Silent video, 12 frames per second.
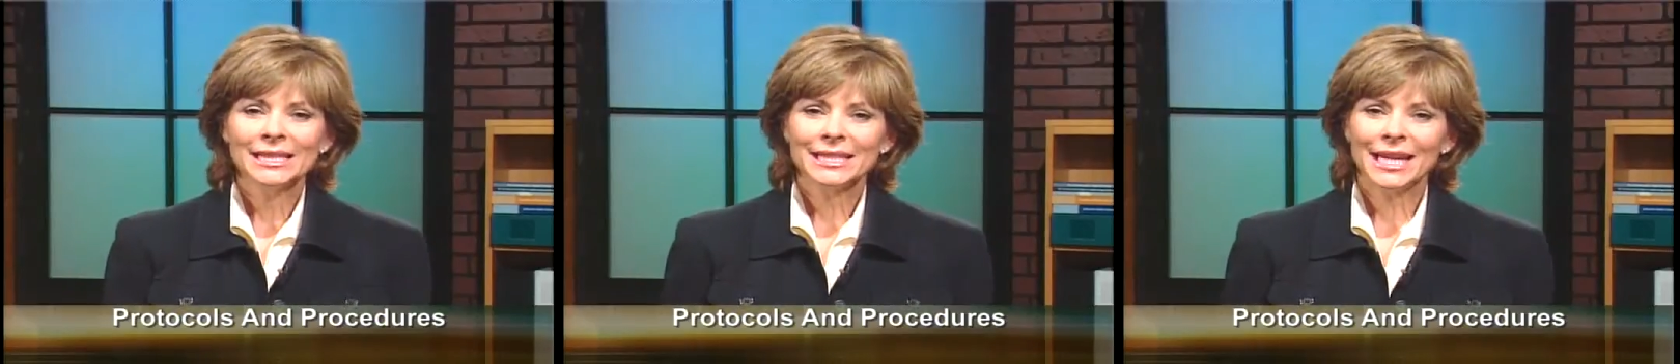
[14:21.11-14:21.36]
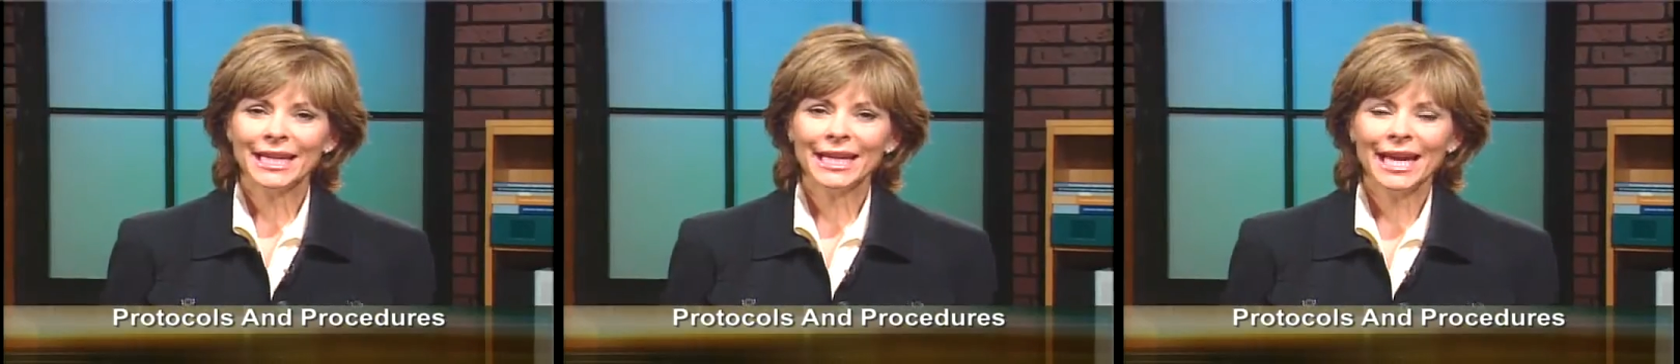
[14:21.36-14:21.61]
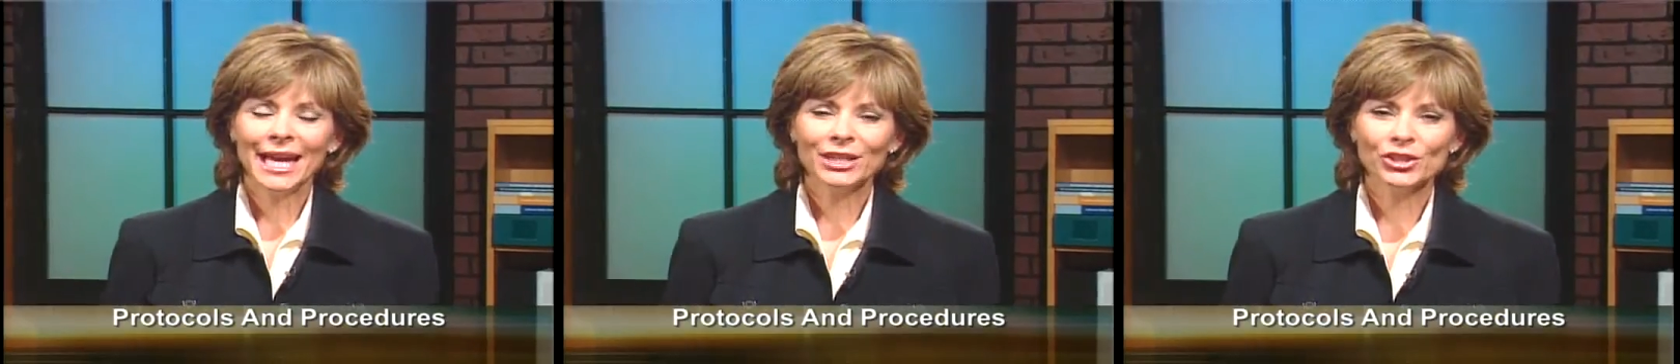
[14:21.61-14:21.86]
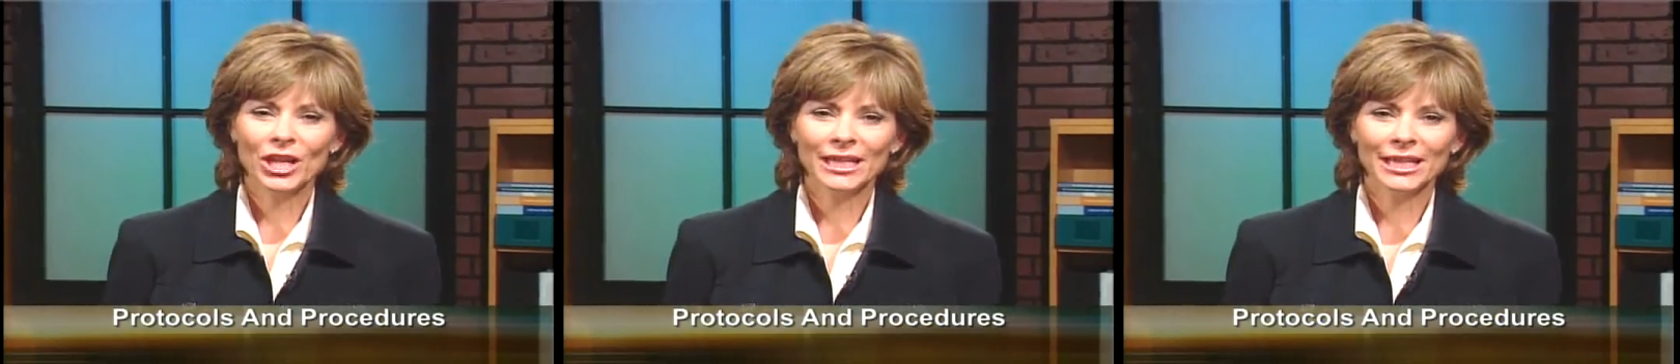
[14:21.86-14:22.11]
Taking
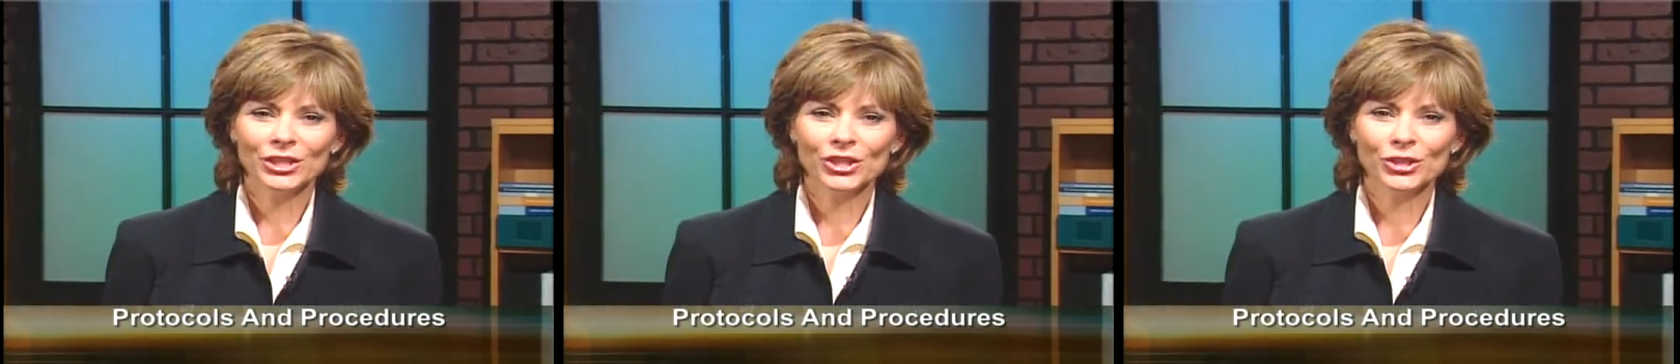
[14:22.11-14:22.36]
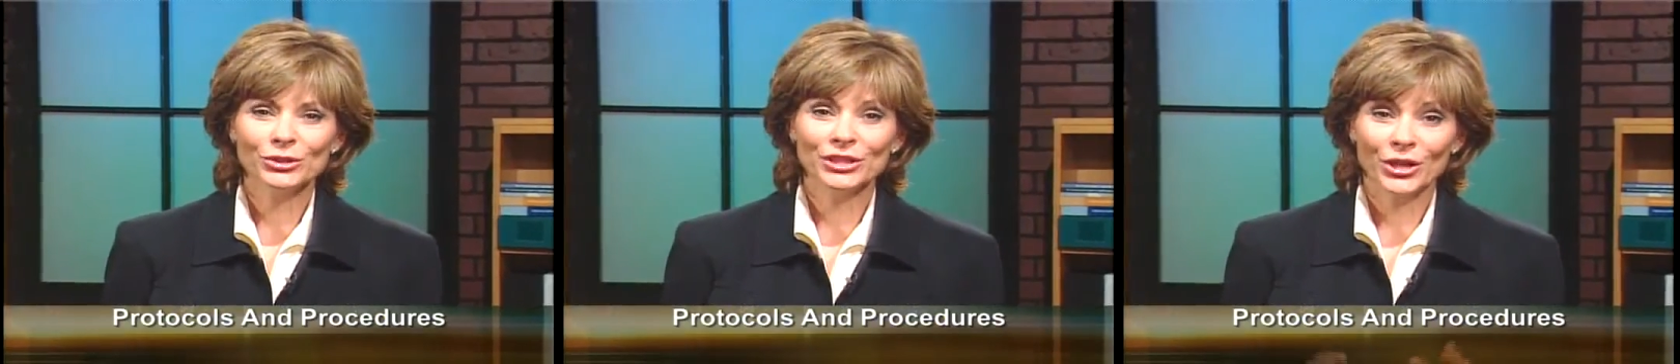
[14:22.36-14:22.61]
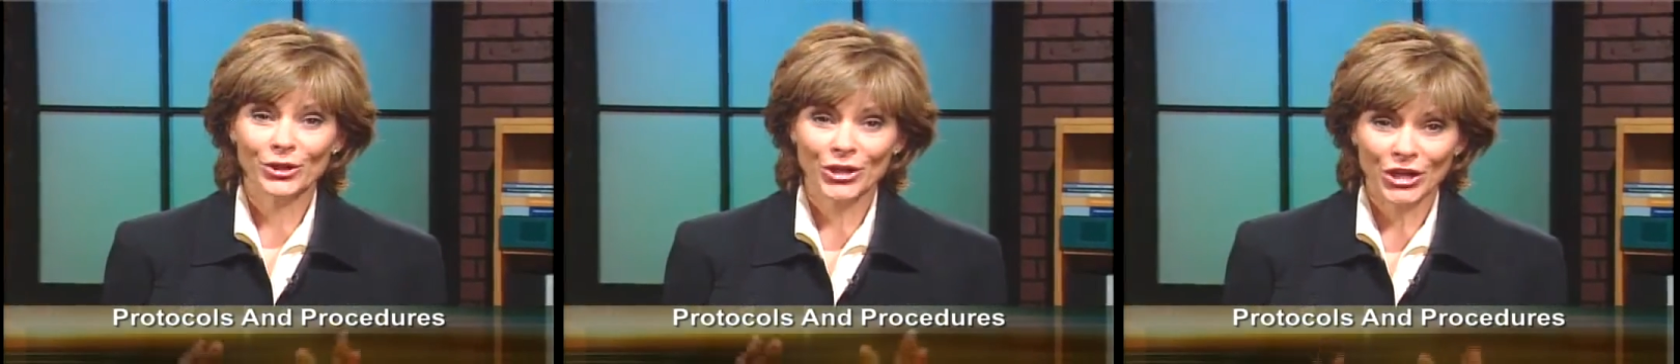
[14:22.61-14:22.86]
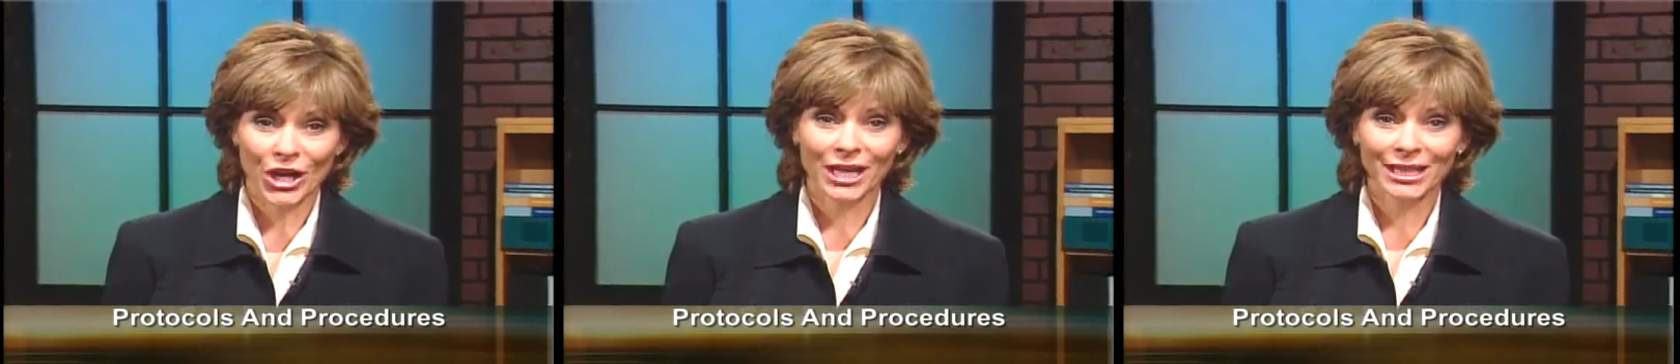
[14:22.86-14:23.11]
action on issues that are
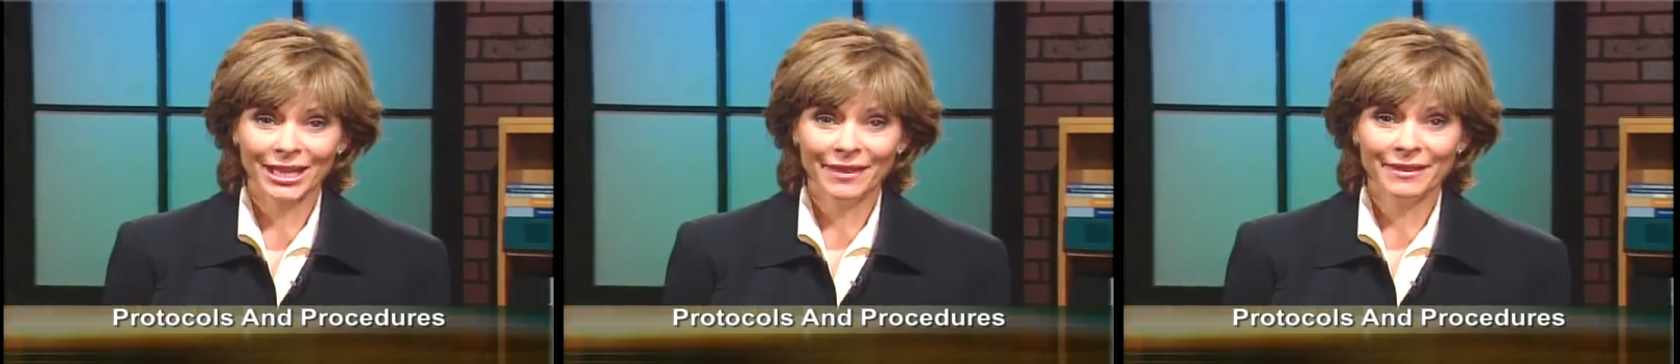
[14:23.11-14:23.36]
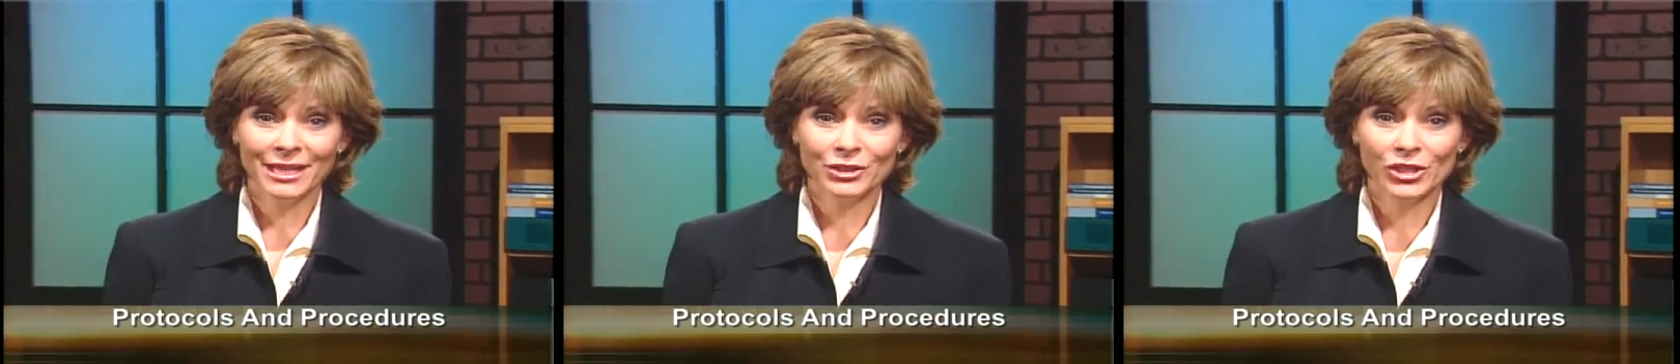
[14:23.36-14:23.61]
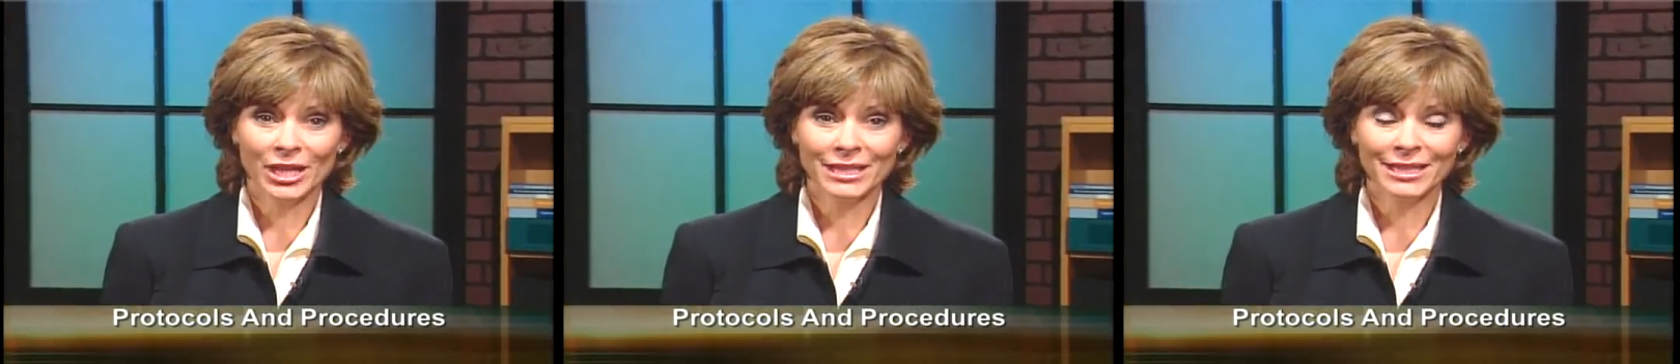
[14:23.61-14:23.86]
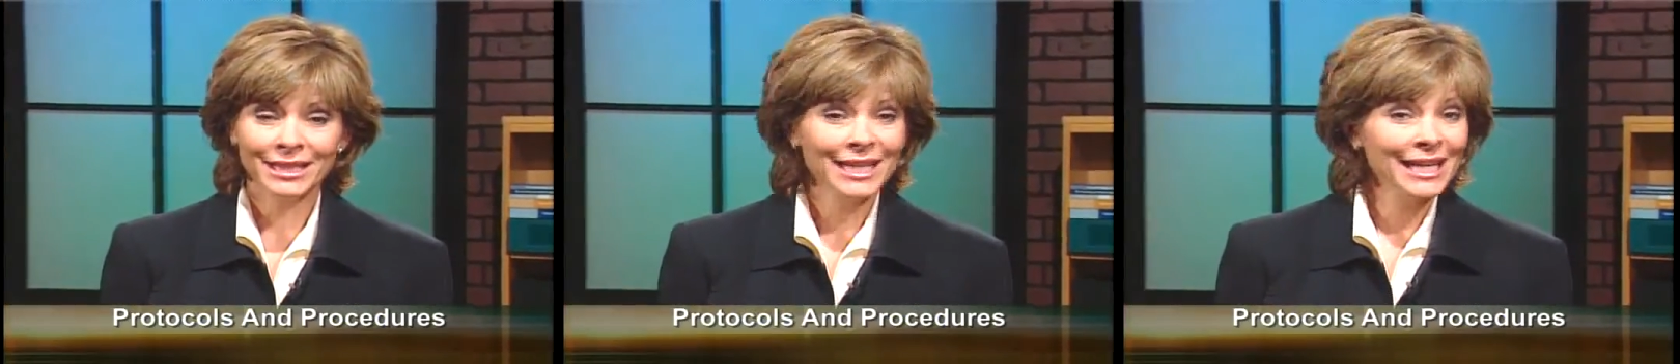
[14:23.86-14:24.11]
not on the
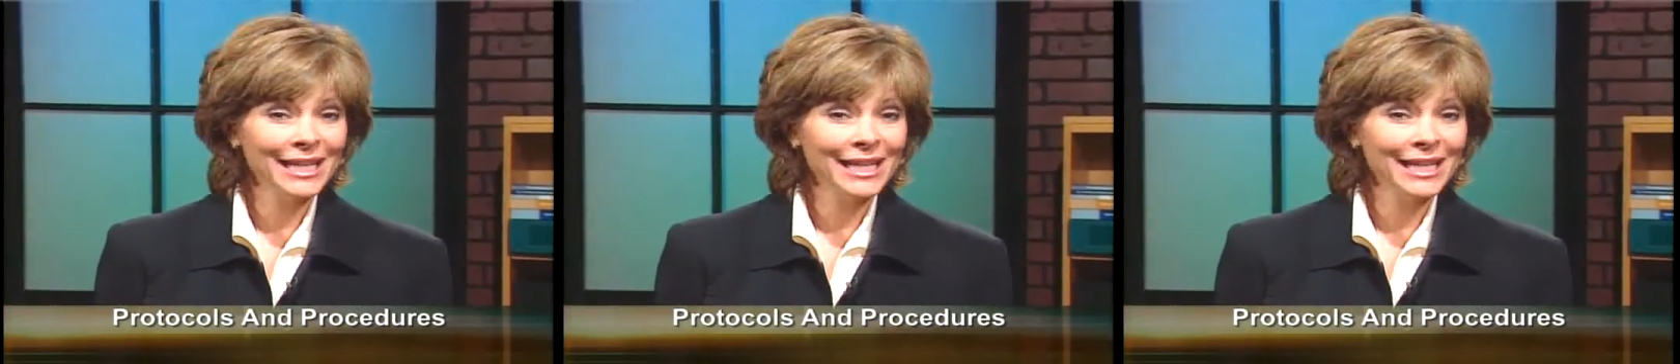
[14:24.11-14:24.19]
agenda